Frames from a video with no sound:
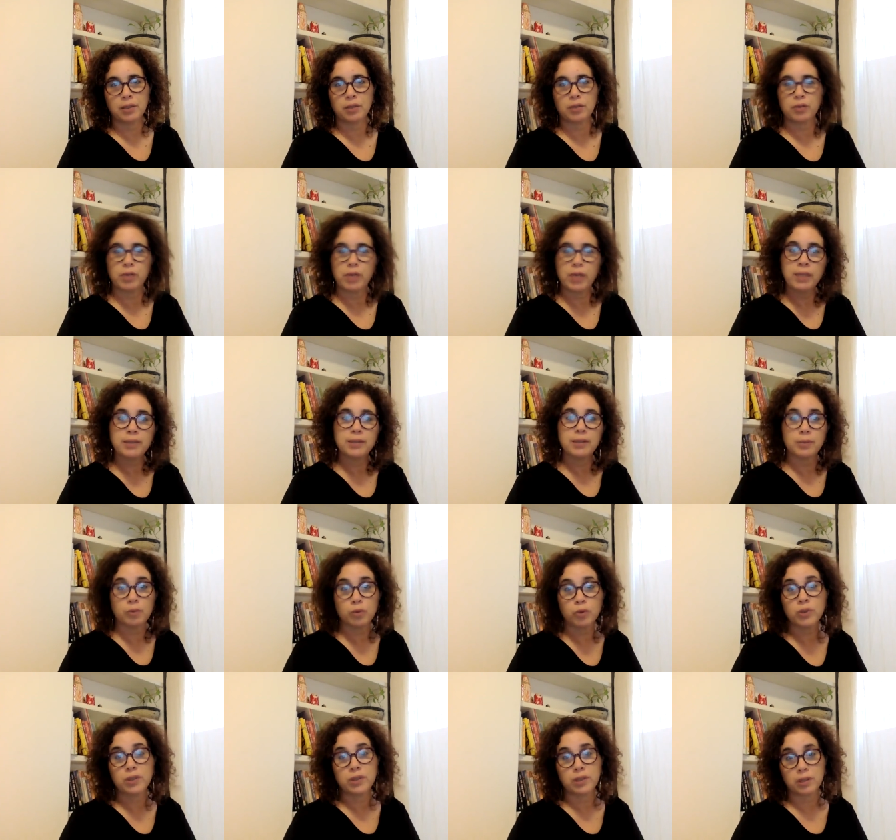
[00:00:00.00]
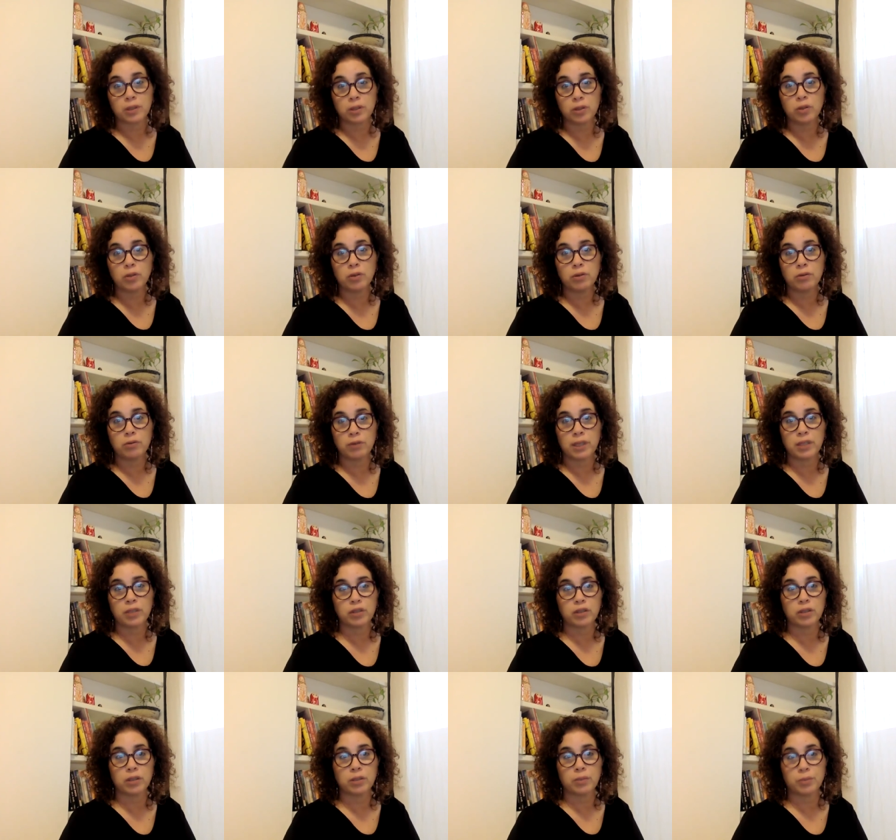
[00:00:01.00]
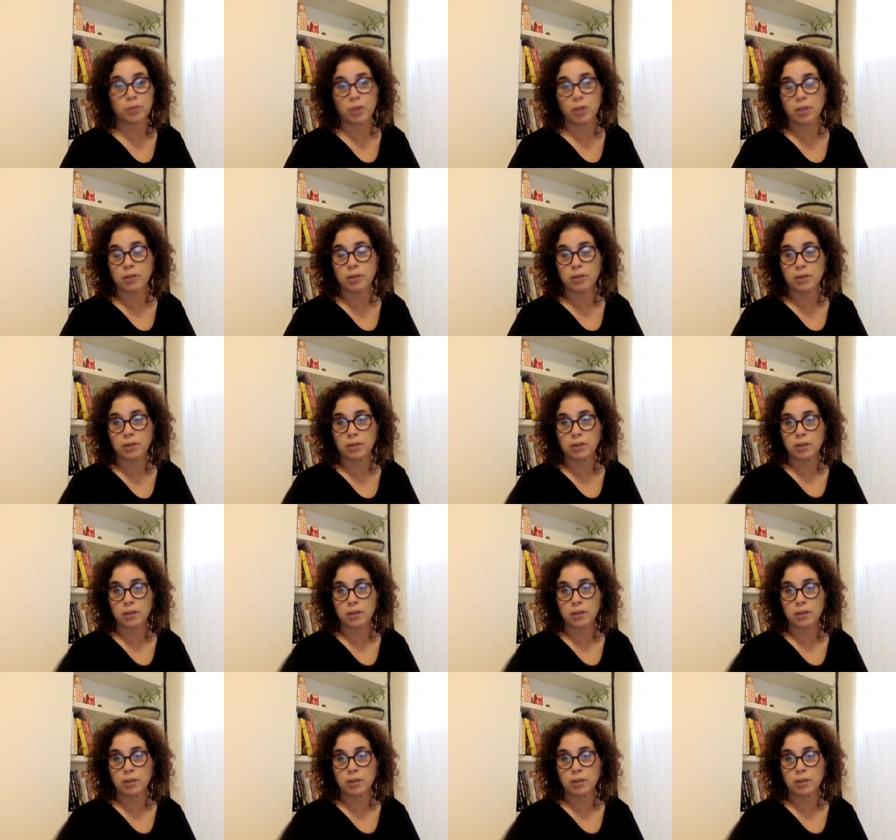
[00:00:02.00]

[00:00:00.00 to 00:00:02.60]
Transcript: creates a more secure relational bond.